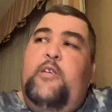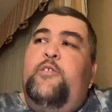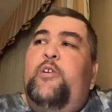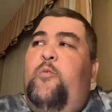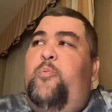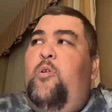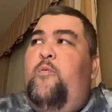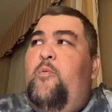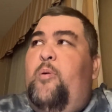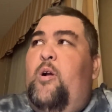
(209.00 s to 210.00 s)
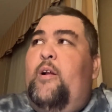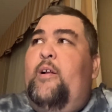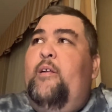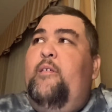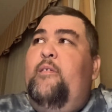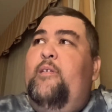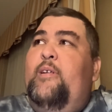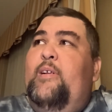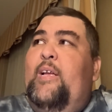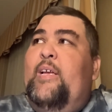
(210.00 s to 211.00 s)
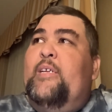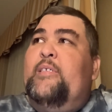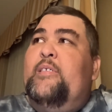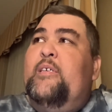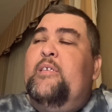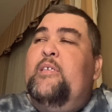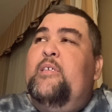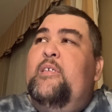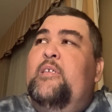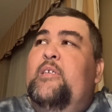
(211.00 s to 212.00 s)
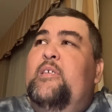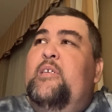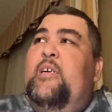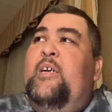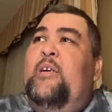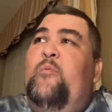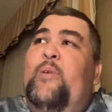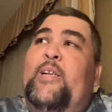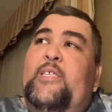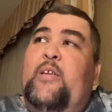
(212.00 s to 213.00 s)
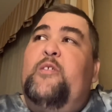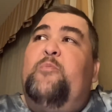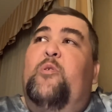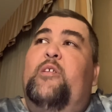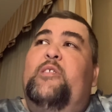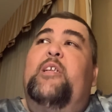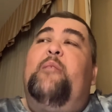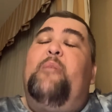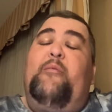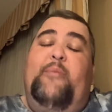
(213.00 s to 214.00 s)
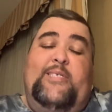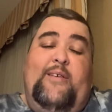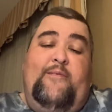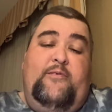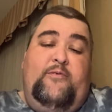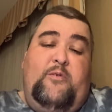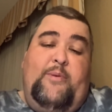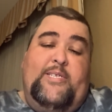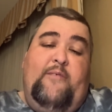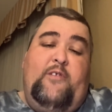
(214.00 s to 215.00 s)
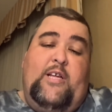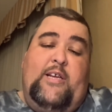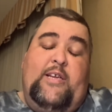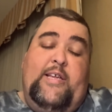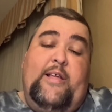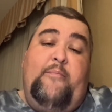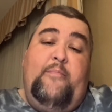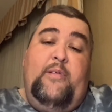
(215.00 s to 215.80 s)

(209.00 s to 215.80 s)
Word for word: so I go pull over and park and uh, waited till this morning. to come back about 7. So about 7 o'clock, I get up.